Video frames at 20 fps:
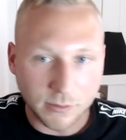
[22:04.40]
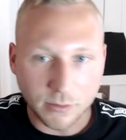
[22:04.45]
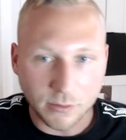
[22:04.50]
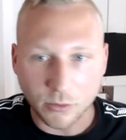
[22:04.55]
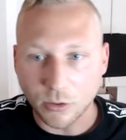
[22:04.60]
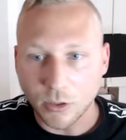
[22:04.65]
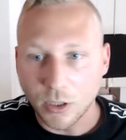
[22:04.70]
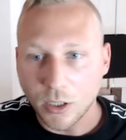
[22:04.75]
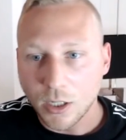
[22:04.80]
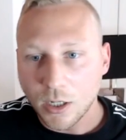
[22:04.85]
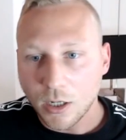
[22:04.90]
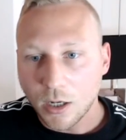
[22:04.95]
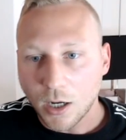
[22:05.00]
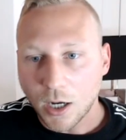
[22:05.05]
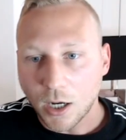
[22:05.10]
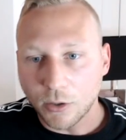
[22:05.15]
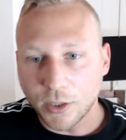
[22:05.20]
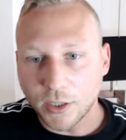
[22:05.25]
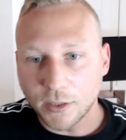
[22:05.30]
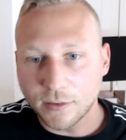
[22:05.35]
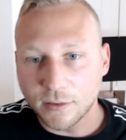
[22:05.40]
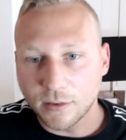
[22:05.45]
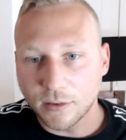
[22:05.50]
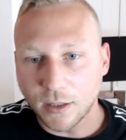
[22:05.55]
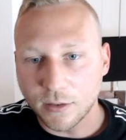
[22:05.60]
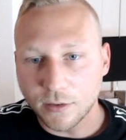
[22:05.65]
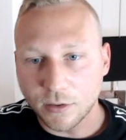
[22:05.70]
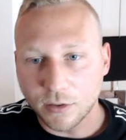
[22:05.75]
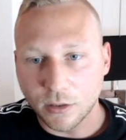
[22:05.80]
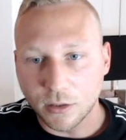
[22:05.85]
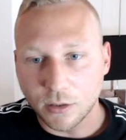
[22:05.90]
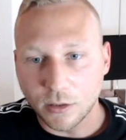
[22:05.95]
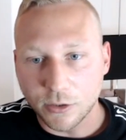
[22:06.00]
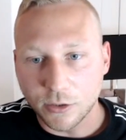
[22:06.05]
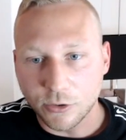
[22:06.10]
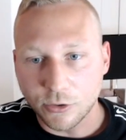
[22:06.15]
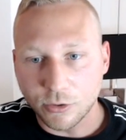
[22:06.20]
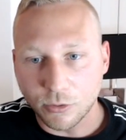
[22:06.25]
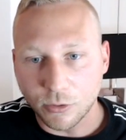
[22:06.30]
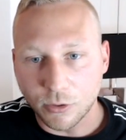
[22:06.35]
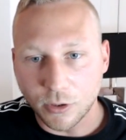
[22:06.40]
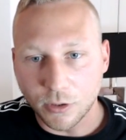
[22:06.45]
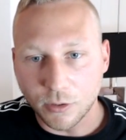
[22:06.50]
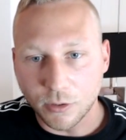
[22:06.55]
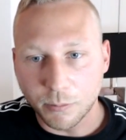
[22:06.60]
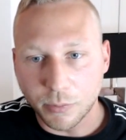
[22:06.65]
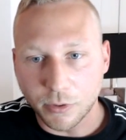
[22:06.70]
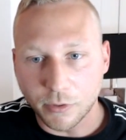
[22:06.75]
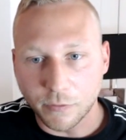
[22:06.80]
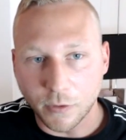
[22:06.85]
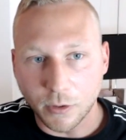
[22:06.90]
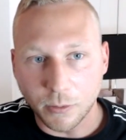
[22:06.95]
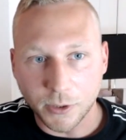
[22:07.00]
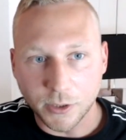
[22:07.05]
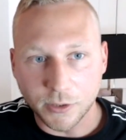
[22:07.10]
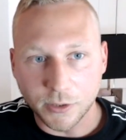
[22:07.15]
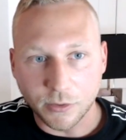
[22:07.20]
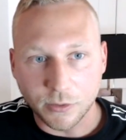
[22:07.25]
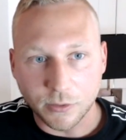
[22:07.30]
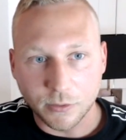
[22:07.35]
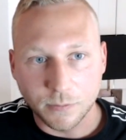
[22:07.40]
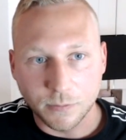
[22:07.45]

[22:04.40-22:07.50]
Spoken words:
So how does Sentinel ensure performance?